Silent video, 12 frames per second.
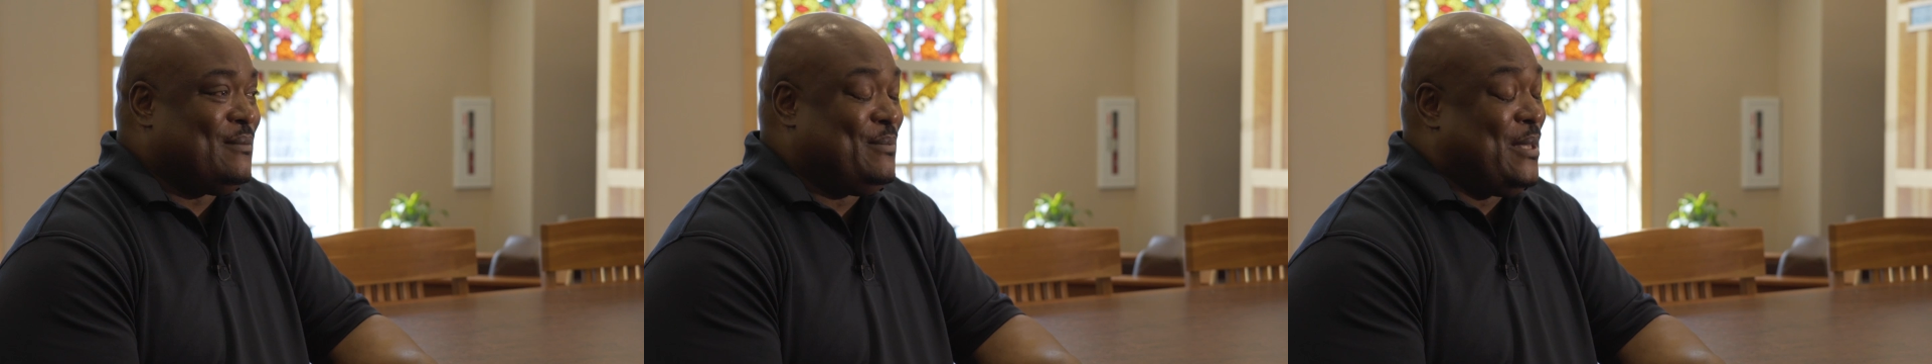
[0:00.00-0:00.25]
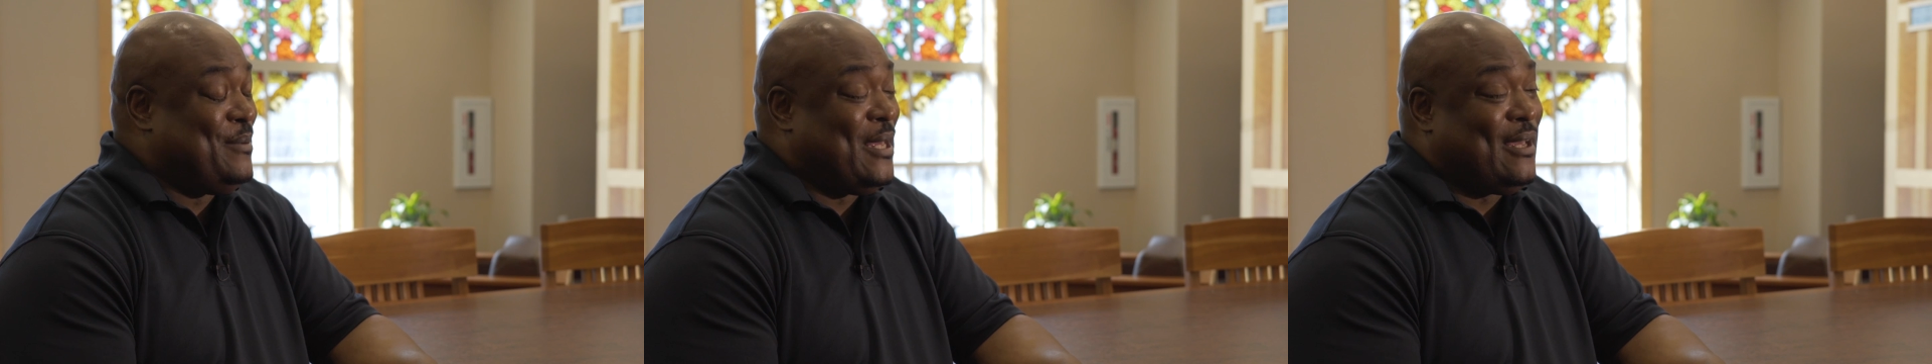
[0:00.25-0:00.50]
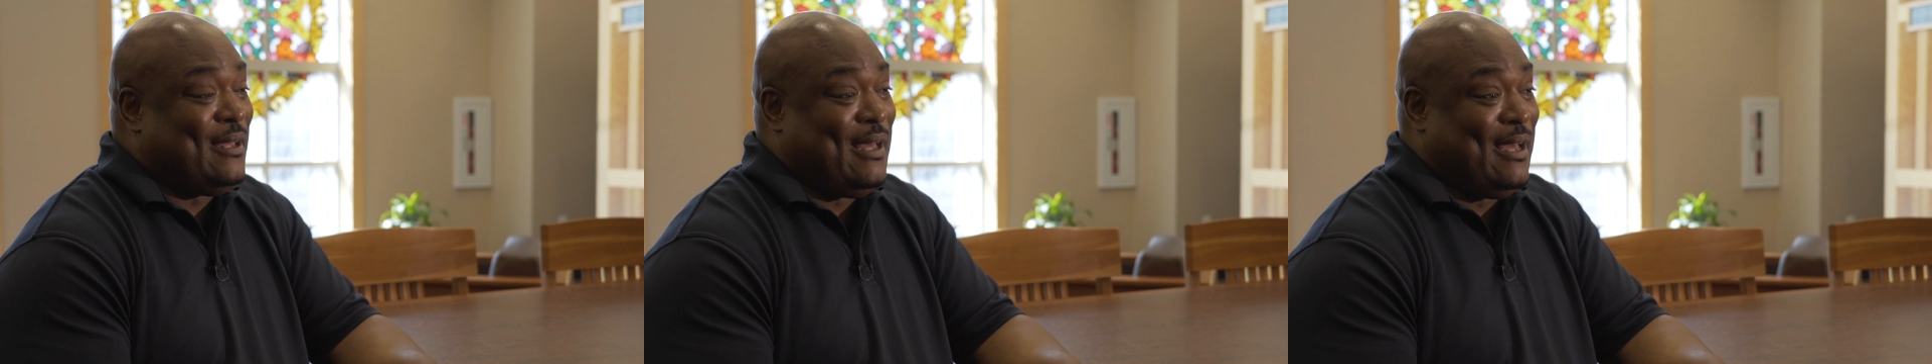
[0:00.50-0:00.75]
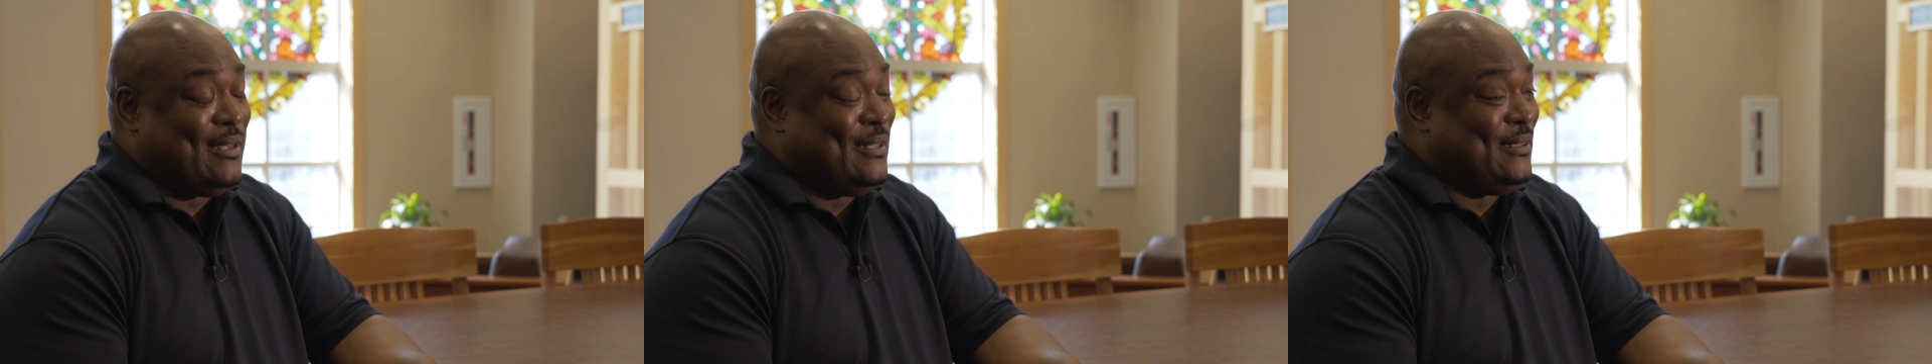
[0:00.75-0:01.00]
Maybe
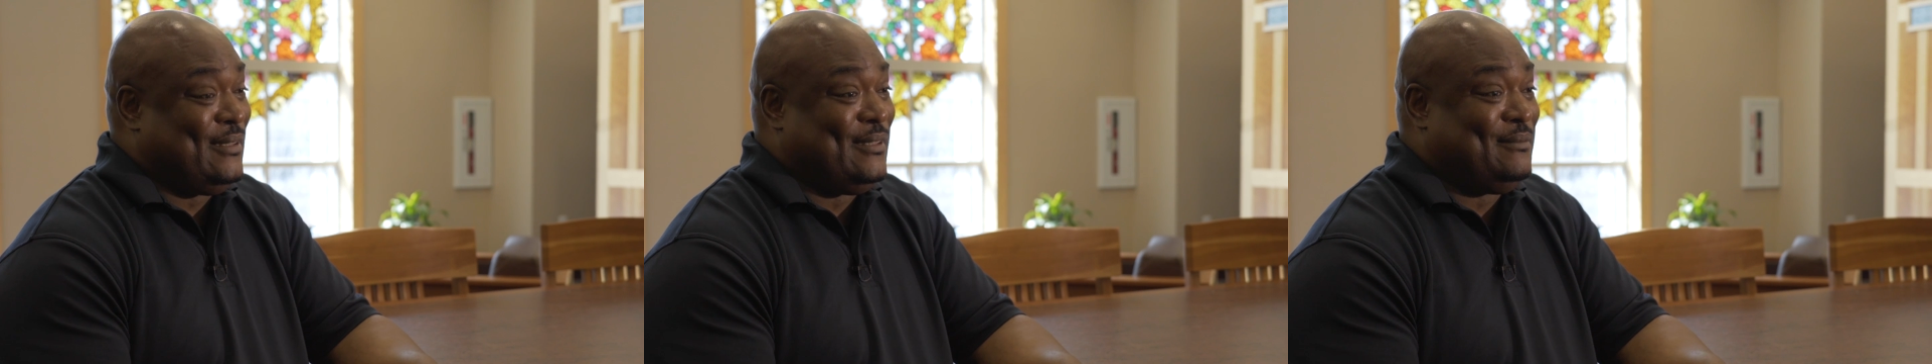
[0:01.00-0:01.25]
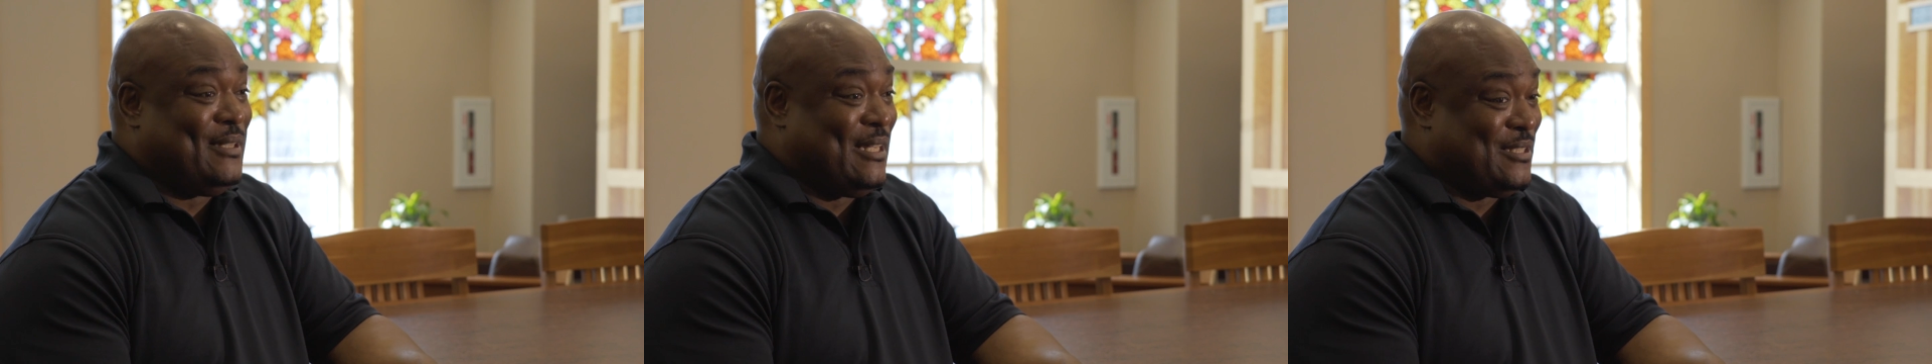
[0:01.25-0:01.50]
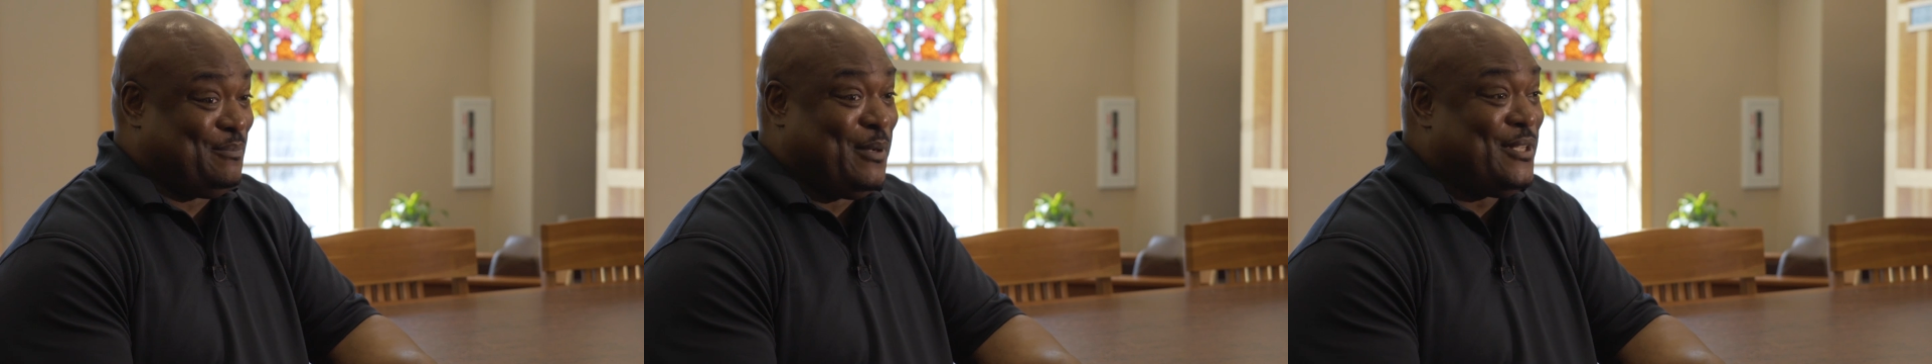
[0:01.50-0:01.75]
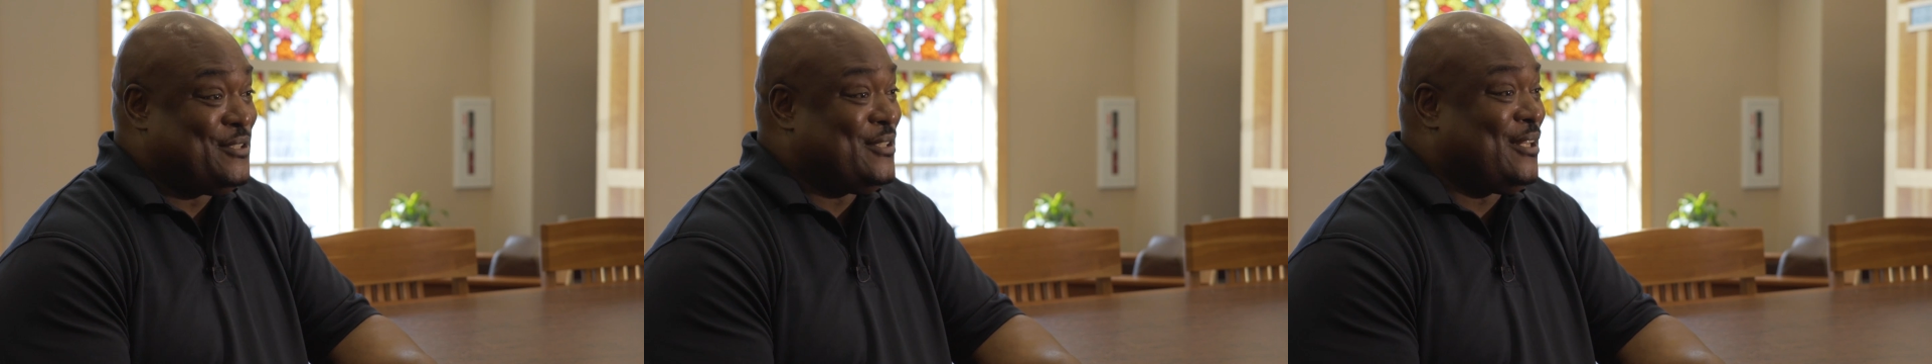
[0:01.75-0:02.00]
I can
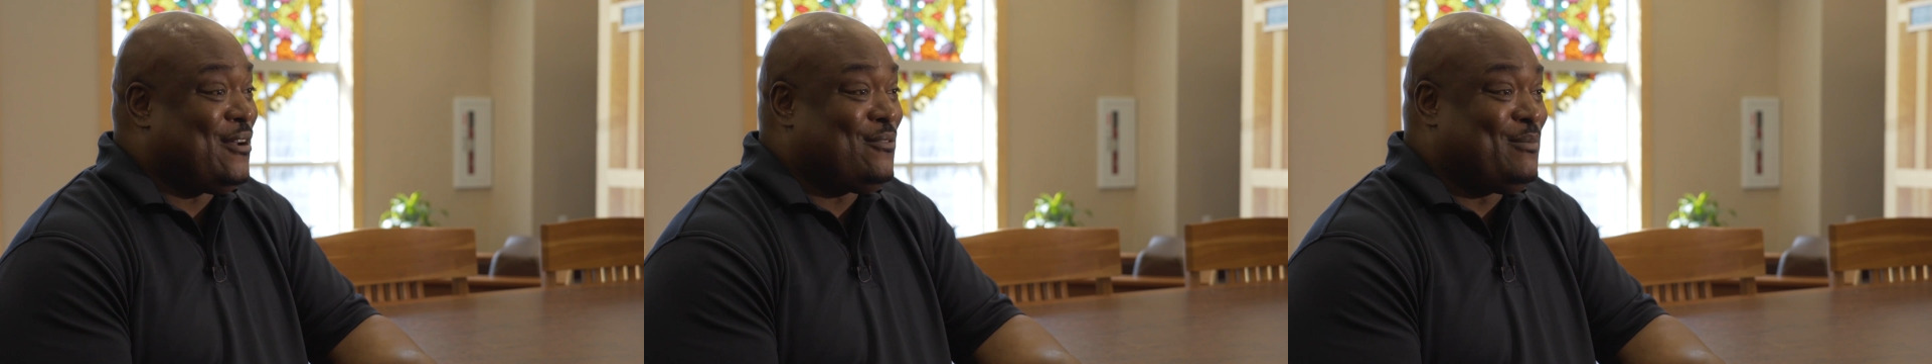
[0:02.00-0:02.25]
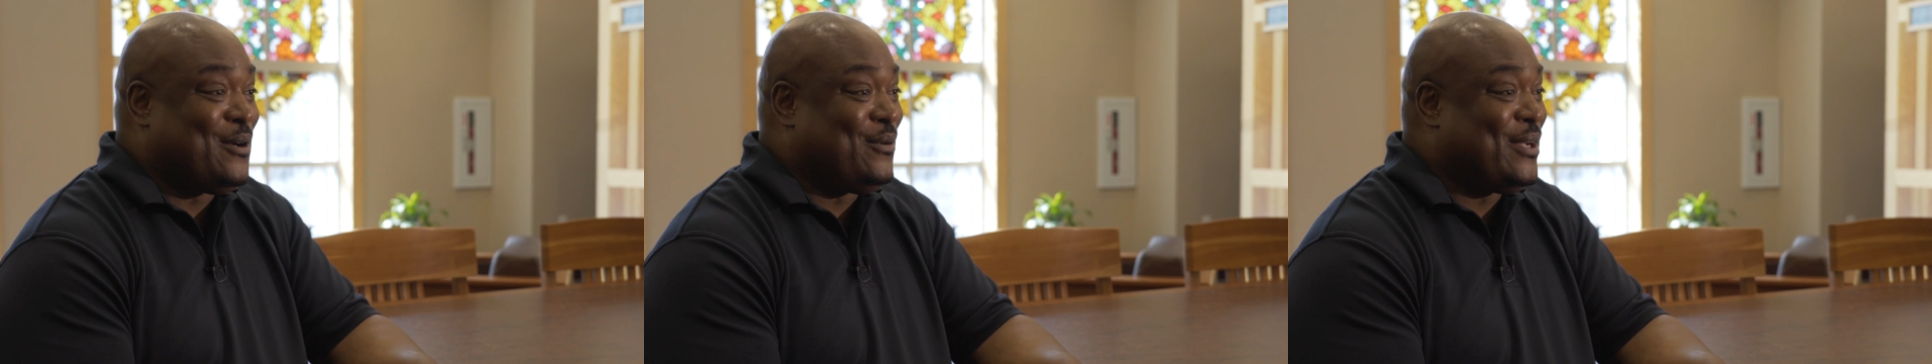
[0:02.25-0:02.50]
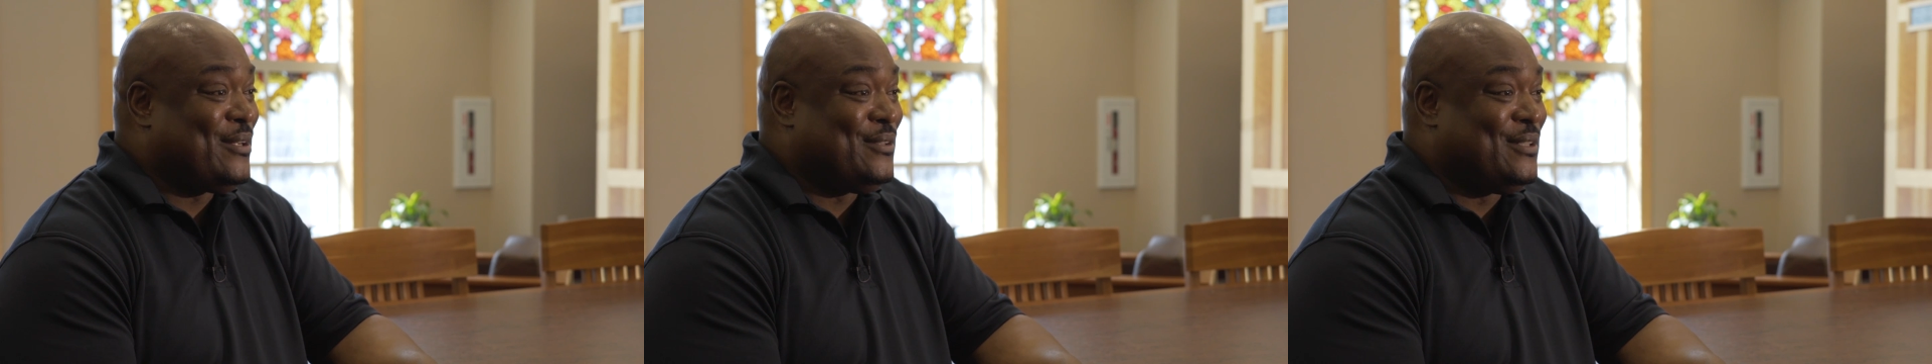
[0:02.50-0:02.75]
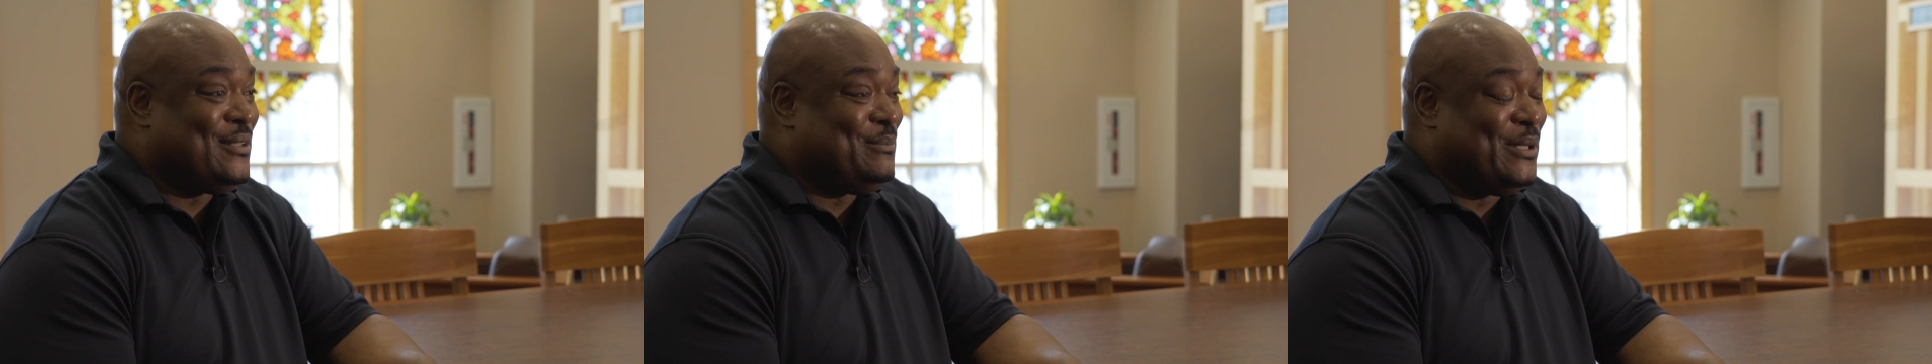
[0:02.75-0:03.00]
expunge that off my
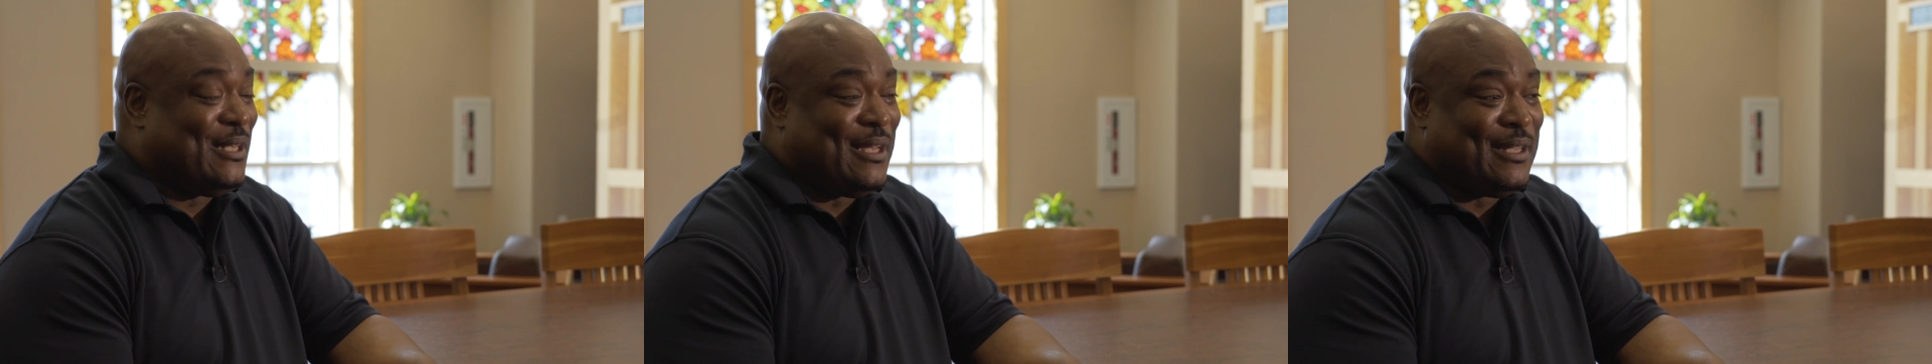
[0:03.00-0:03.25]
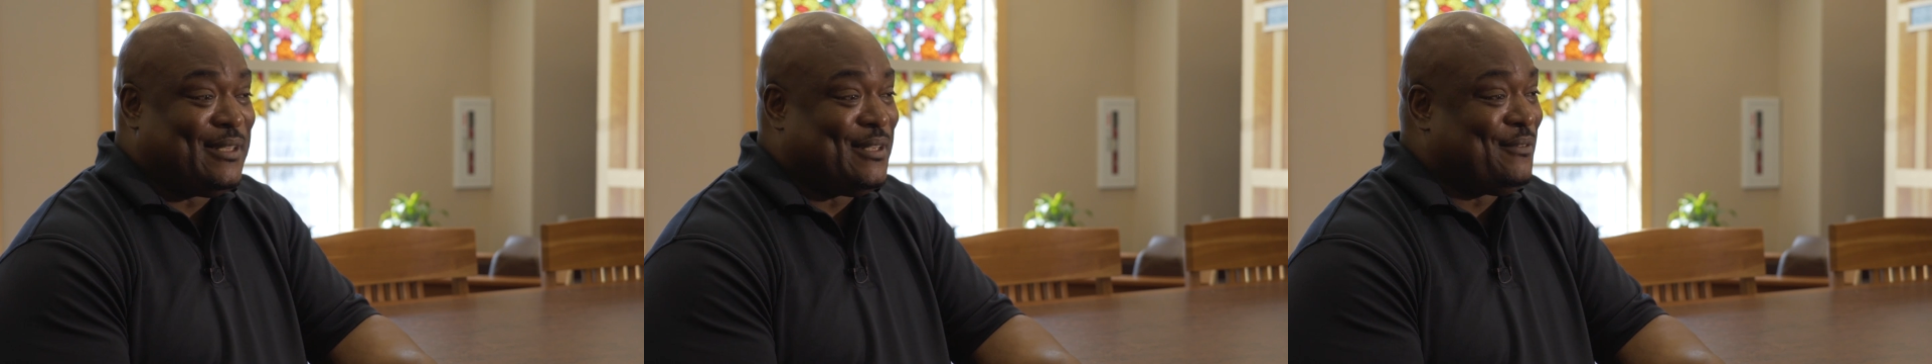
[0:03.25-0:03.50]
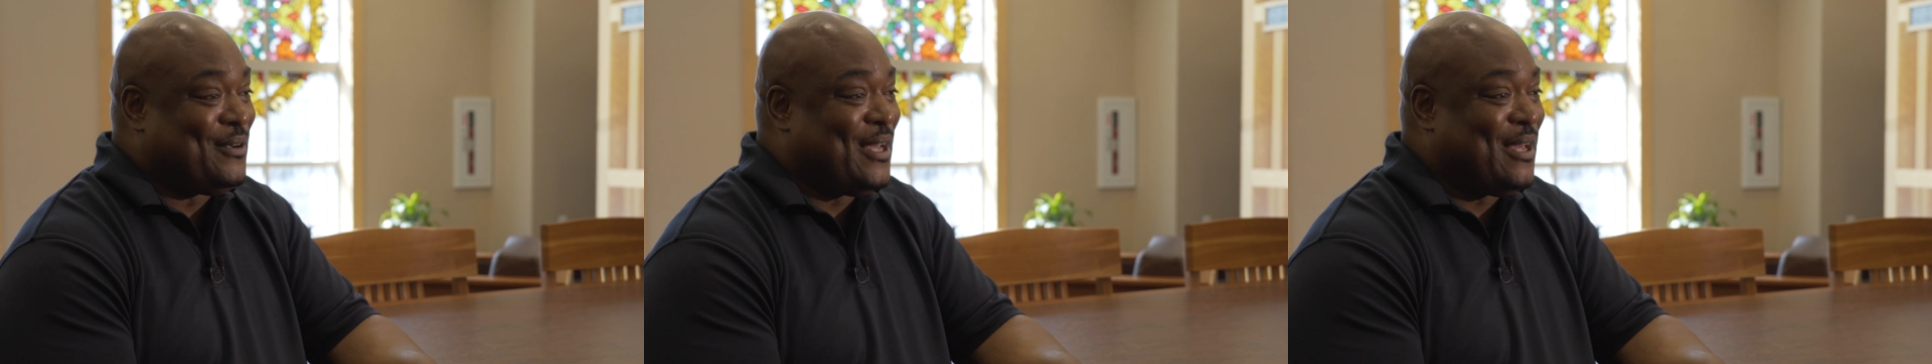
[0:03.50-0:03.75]
record. It'll be like it never